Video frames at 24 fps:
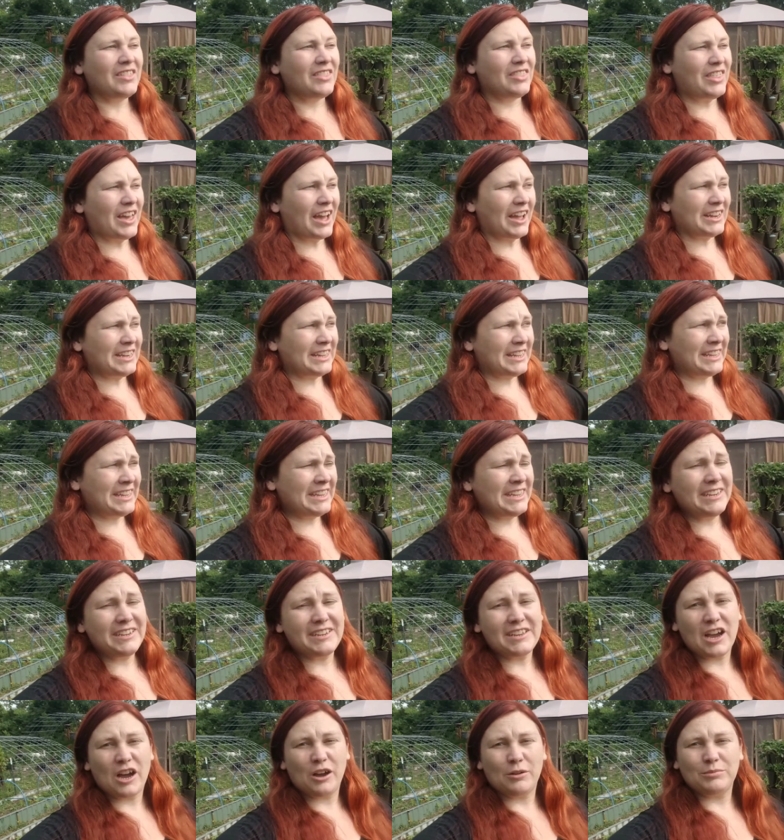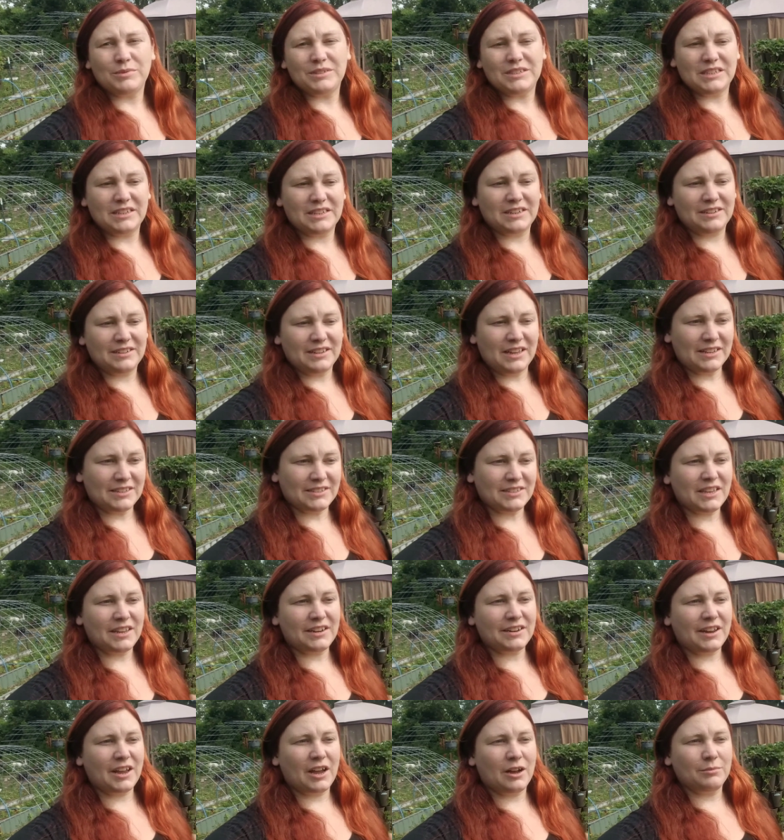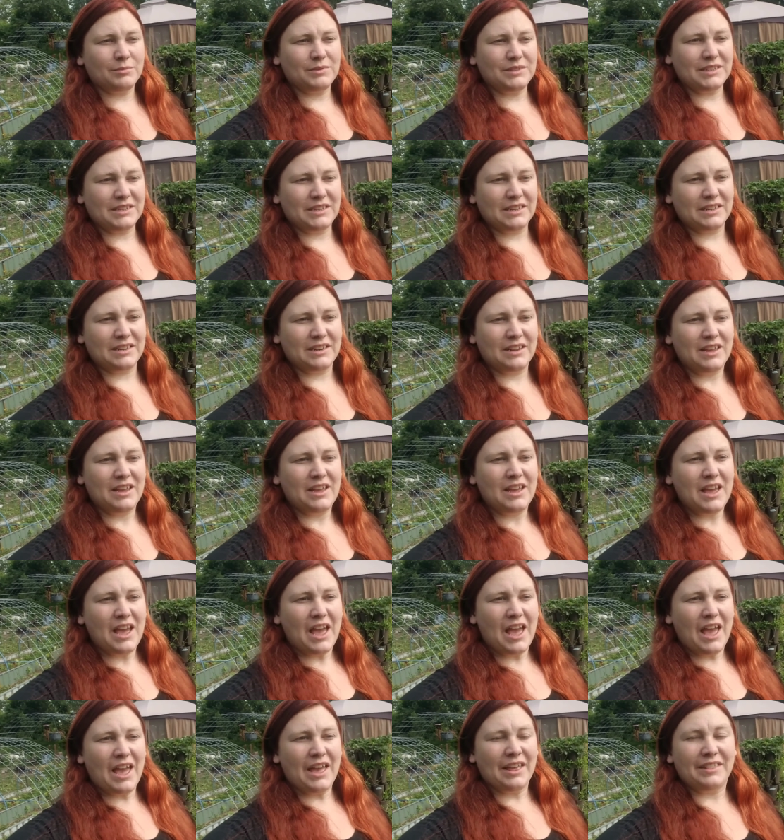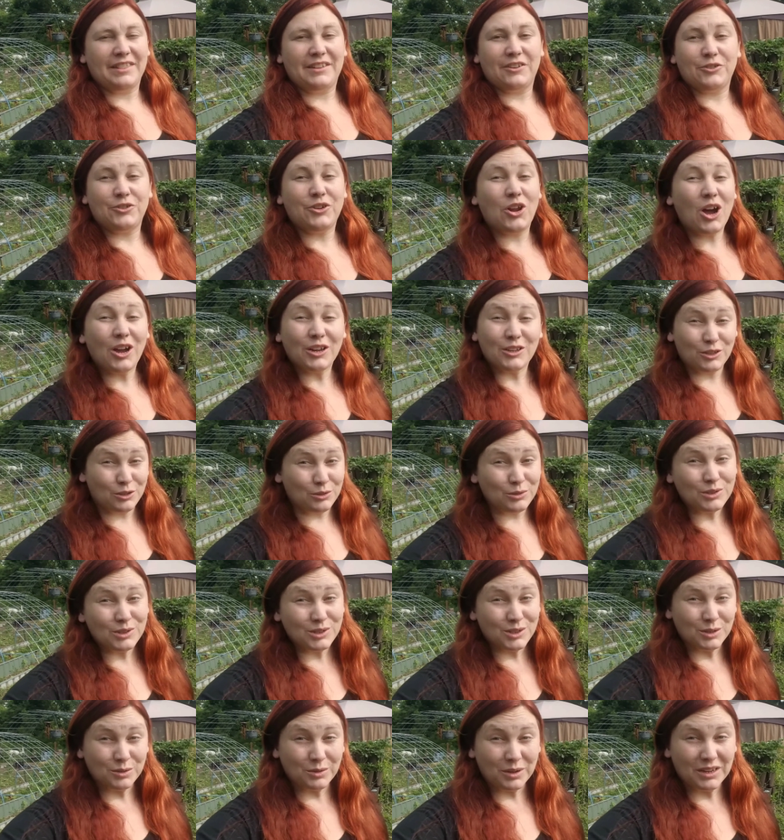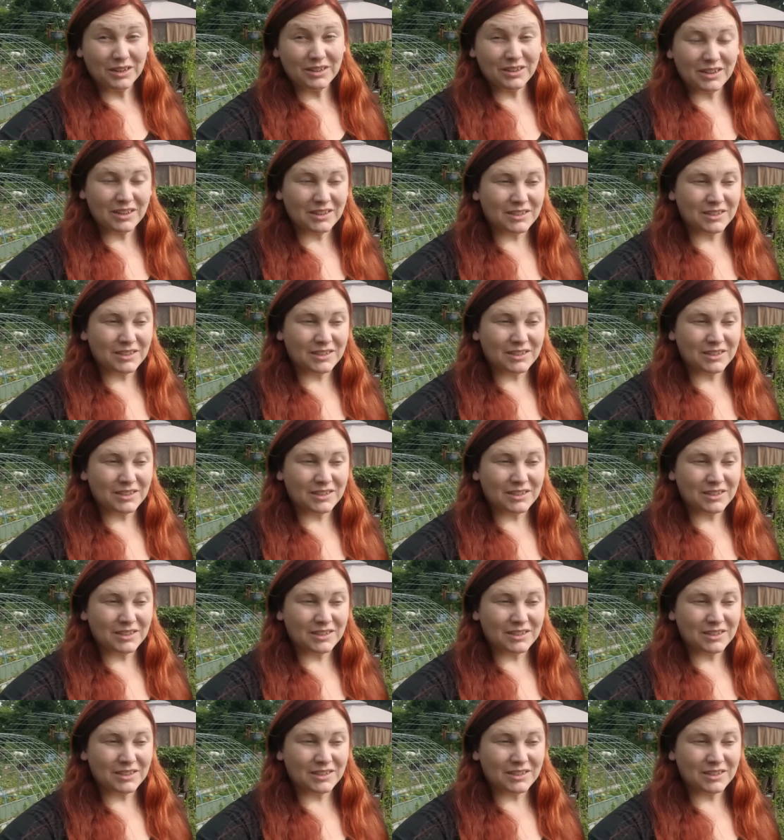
that heat comes in and that sun comes in, and they're not used to it.